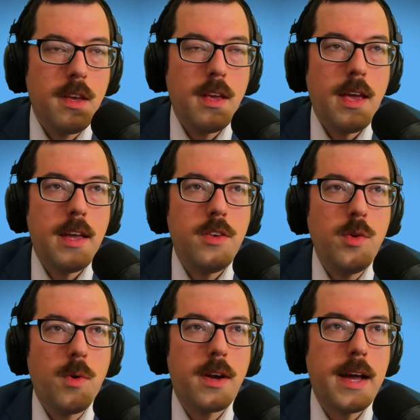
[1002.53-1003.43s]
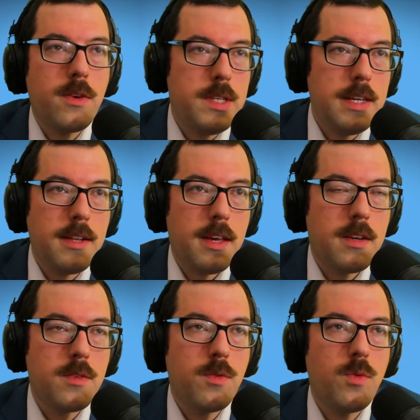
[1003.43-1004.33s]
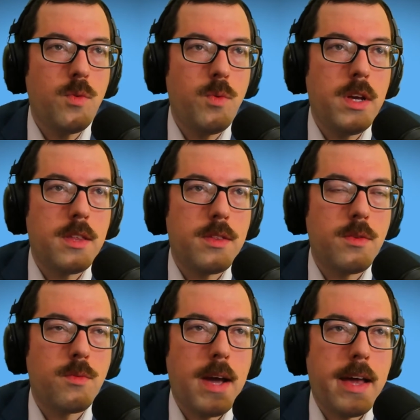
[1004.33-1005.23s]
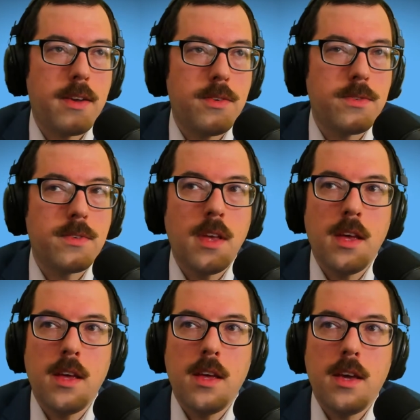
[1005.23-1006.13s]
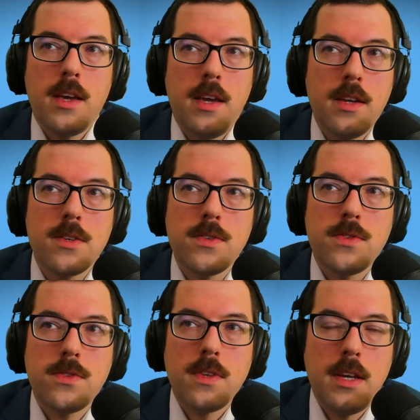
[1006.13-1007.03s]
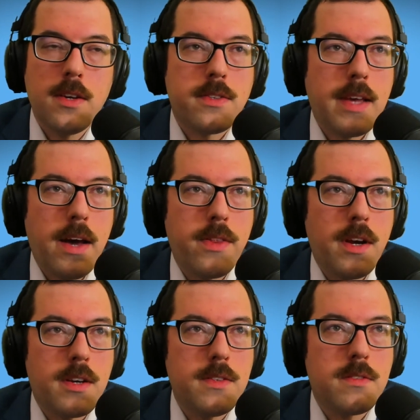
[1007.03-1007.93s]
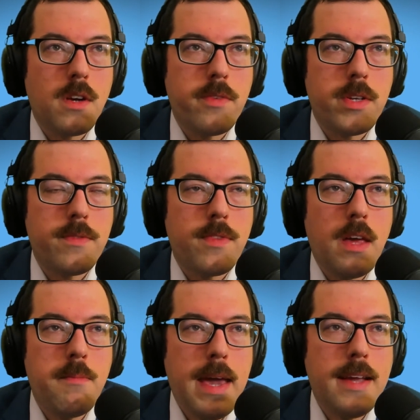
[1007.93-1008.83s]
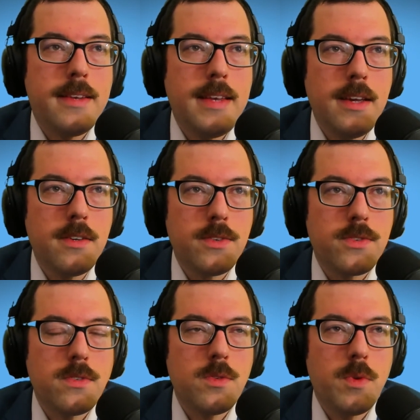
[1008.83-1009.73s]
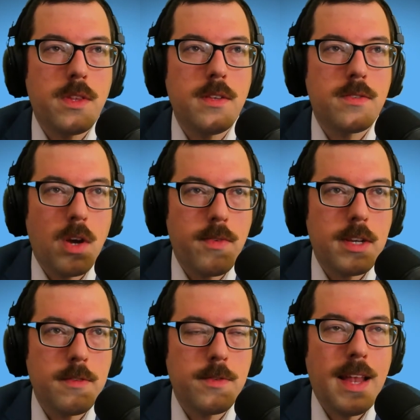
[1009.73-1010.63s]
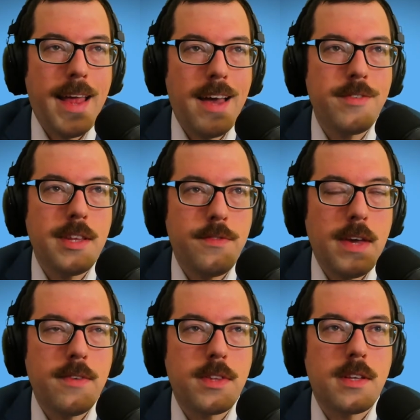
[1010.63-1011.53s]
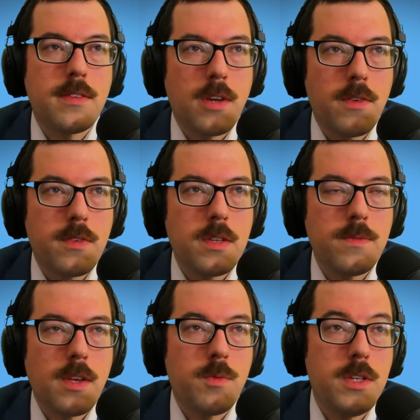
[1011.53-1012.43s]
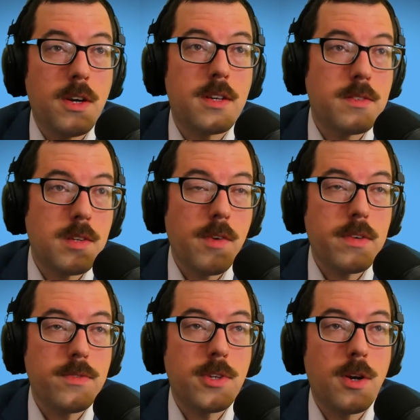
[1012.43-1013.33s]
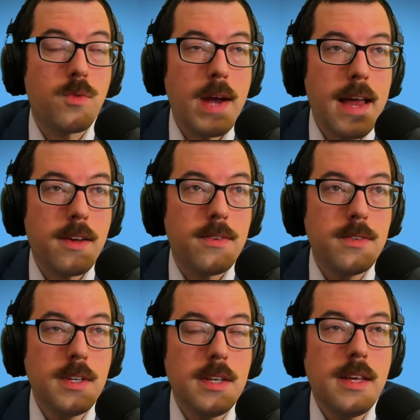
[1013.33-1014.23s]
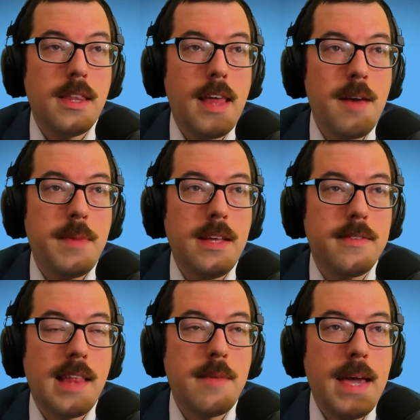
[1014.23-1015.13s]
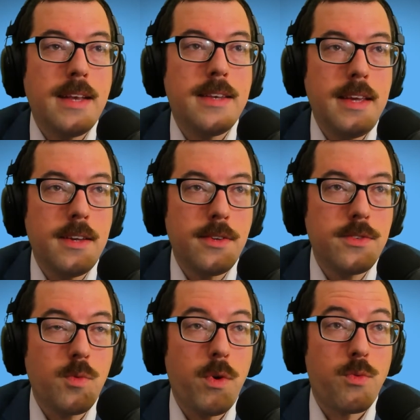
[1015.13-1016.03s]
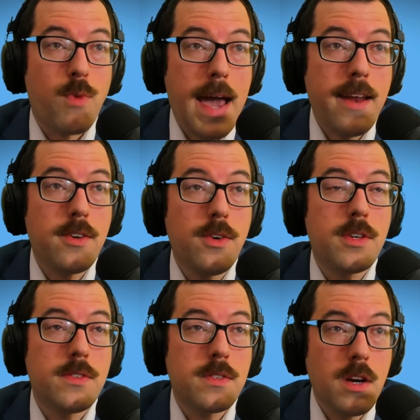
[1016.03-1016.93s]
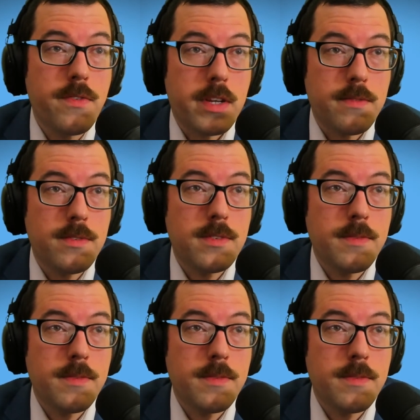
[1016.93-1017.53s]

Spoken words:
And you are now dealing with radicals. Here's how they're conservative. They make deals with conservatives that heavily favor the conservatives. And when your conservatives turn radical, that means they make deals with radical conservatives